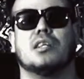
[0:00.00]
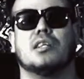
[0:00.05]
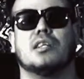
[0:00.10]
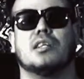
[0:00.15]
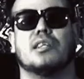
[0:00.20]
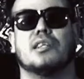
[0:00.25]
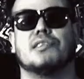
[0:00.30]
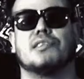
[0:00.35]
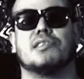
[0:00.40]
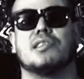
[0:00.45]

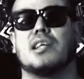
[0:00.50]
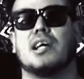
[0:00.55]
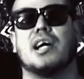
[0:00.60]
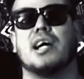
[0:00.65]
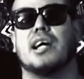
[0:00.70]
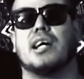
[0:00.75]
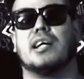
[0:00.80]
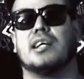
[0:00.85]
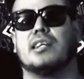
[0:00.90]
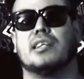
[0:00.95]
does
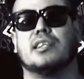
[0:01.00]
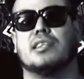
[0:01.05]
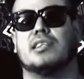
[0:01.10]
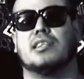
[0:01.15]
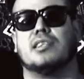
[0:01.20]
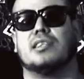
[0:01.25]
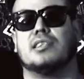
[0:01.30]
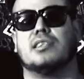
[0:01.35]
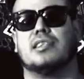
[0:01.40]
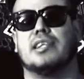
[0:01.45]
not
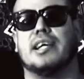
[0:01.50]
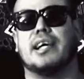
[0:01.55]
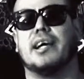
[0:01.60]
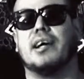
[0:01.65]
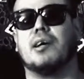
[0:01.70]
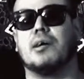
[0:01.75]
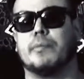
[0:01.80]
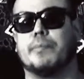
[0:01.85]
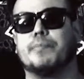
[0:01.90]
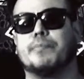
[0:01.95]

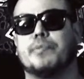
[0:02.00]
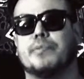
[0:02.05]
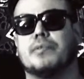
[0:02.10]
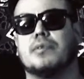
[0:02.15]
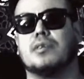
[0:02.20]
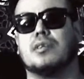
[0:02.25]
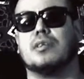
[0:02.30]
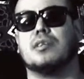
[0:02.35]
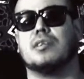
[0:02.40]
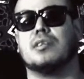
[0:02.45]
help
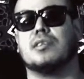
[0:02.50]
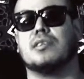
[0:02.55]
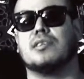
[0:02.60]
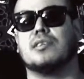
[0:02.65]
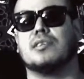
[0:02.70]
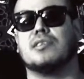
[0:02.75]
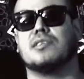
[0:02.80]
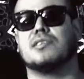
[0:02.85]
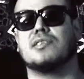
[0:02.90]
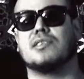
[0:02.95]

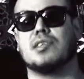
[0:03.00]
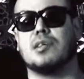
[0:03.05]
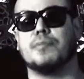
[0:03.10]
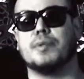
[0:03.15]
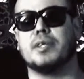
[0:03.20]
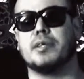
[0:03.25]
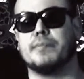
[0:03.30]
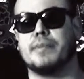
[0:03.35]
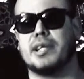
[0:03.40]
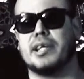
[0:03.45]

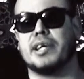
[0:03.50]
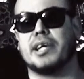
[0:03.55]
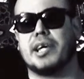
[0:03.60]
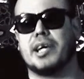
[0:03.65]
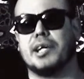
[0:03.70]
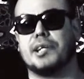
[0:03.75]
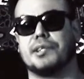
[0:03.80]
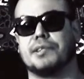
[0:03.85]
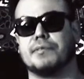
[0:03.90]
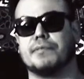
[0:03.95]
stimulant
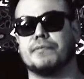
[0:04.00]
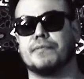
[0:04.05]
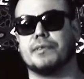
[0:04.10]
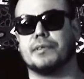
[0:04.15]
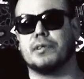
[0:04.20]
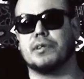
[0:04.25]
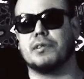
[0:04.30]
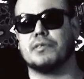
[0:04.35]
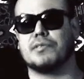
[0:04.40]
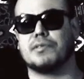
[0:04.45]
medication for
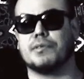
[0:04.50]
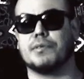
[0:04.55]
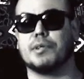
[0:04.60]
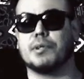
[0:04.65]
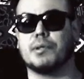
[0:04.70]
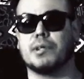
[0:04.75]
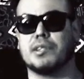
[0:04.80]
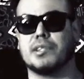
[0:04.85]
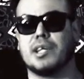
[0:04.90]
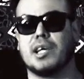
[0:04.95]
those of you
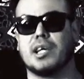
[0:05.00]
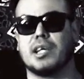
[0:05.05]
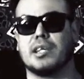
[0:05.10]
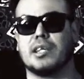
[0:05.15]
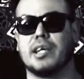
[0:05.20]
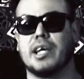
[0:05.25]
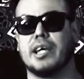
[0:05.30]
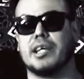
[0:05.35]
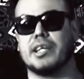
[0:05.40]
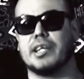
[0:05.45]
who are
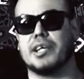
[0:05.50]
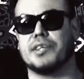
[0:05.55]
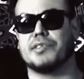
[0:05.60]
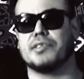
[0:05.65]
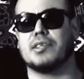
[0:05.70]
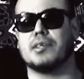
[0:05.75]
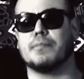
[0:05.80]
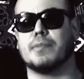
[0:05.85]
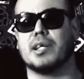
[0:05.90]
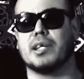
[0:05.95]
taking
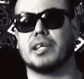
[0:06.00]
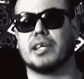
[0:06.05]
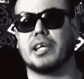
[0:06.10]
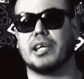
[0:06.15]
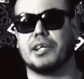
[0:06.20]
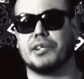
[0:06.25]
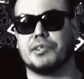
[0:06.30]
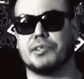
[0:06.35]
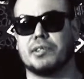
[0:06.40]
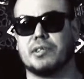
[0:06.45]
ADHD
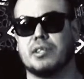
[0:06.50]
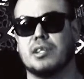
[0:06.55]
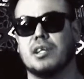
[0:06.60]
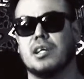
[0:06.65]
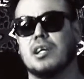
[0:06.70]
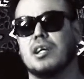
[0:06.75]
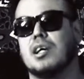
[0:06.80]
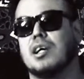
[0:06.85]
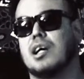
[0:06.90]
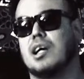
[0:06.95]
medication.
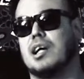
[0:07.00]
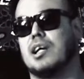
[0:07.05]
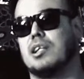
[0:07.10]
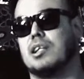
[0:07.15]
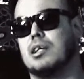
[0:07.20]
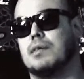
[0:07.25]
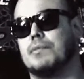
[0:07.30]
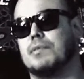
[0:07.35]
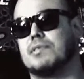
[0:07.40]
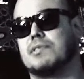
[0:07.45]
High
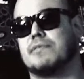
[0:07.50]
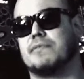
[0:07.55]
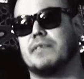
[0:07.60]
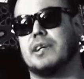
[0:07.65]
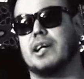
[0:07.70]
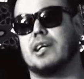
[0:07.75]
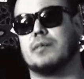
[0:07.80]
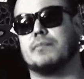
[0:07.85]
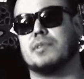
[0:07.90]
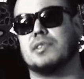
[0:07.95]
levels of
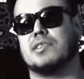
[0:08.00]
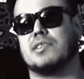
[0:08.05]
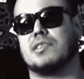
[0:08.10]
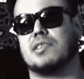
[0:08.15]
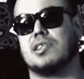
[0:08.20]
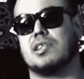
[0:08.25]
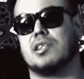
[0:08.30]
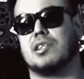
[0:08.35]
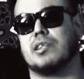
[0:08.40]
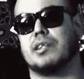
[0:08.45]
vitamin
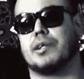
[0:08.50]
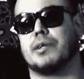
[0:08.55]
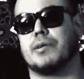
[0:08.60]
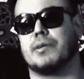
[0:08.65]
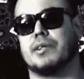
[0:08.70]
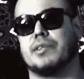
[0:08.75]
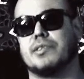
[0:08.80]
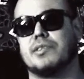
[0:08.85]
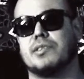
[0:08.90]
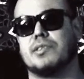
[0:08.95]
C are
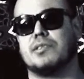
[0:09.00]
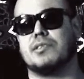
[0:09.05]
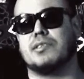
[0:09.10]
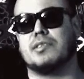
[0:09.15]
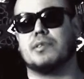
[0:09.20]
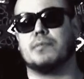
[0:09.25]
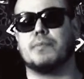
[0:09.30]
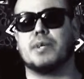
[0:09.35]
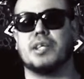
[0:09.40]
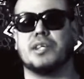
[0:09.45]
going to
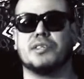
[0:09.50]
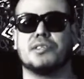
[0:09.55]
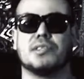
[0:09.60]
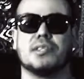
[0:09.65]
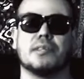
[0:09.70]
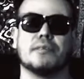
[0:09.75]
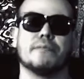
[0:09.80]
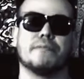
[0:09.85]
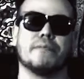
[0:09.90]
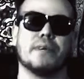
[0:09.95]
diminish
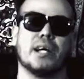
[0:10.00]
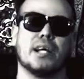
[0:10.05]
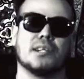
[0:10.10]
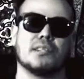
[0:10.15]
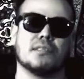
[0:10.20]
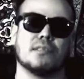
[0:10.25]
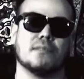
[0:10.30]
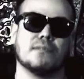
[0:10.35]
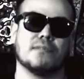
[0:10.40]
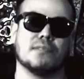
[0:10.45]
the
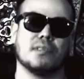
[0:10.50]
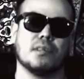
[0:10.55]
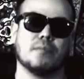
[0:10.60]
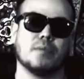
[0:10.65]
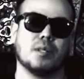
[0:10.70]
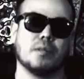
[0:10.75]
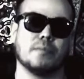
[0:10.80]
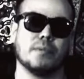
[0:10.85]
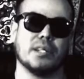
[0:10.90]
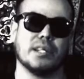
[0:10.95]
effects of
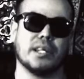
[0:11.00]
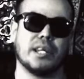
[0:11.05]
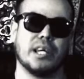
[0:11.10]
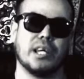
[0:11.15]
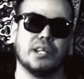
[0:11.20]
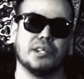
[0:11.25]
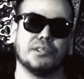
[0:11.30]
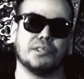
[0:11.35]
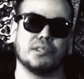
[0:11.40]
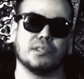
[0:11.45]
stimulant
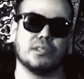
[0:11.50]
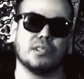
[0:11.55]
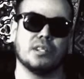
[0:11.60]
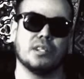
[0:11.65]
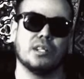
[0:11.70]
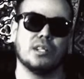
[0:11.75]
medication.